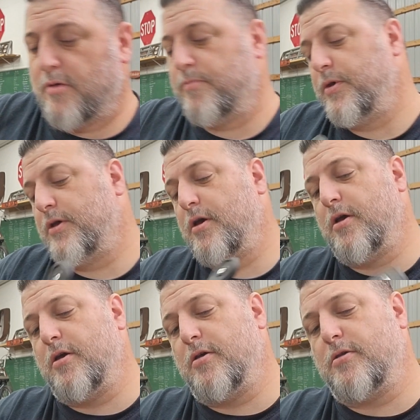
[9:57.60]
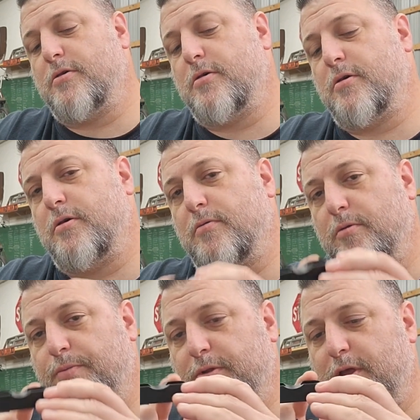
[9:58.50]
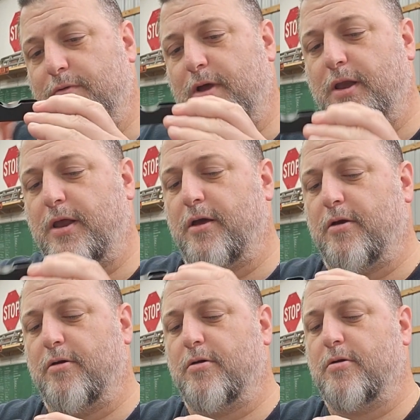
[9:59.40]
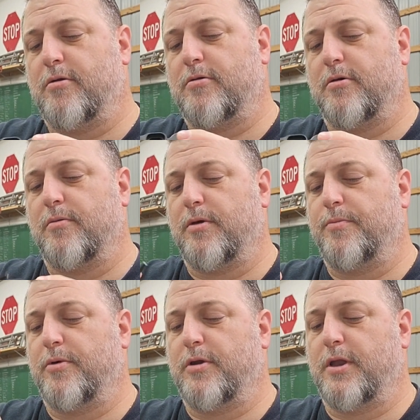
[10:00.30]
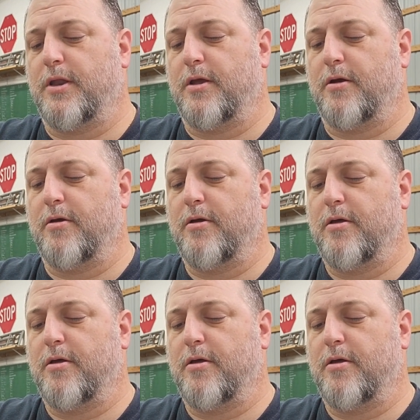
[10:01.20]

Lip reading: Because you want to put that right in here. So when you put it in there,